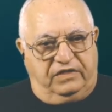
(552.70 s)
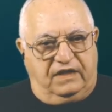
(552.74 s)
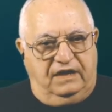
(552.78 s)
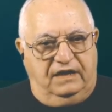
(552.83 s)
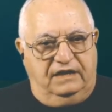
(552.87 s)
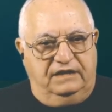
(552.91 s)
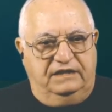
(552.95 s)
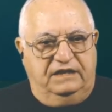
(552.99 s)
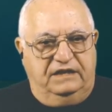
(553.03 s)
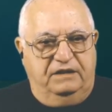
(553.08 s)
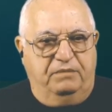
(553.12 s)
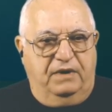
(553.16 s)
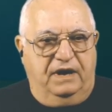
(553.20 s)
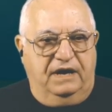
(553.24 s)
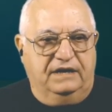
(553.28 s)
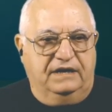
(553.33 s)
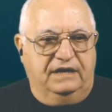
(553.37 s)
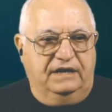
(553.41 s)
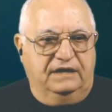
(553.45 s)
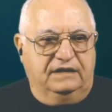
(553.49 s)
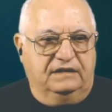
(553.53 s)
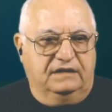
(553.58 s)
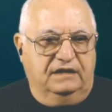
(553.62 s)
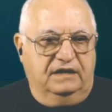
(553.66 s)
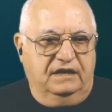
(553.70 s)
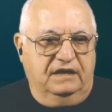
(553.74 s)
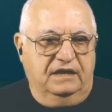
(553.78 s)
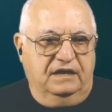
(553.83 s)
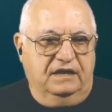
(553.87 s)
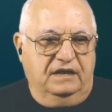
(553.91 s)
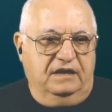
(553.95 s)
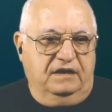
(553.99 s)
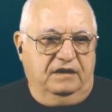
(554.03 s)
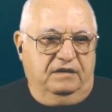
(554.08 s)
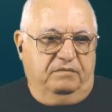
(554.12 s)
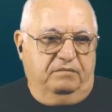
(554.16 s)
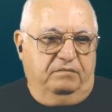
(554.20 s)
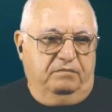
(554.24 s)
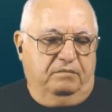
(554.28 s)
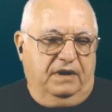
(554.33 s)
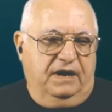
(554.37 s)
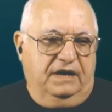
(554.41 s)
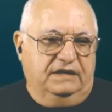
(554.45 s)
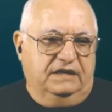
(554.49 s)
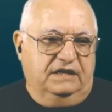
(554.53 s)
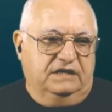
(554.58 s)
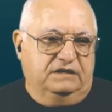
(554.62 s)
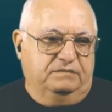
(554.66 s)
divided
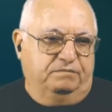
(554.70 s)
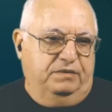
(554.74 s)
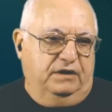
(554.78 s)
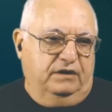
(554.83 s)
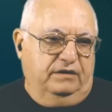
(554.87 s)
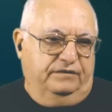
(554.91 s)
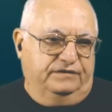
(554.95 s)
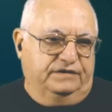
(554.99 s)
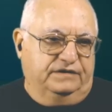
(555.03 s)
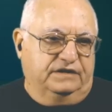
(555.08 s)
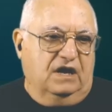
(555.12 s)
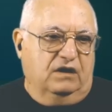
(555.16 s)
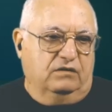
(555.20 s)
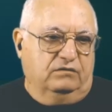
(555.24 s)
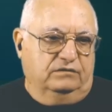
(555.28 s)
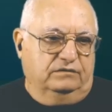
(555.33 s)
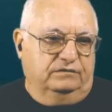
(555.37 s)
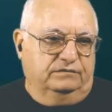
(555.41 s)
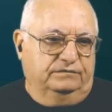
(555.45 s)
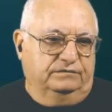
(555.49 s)
by the speed of sound.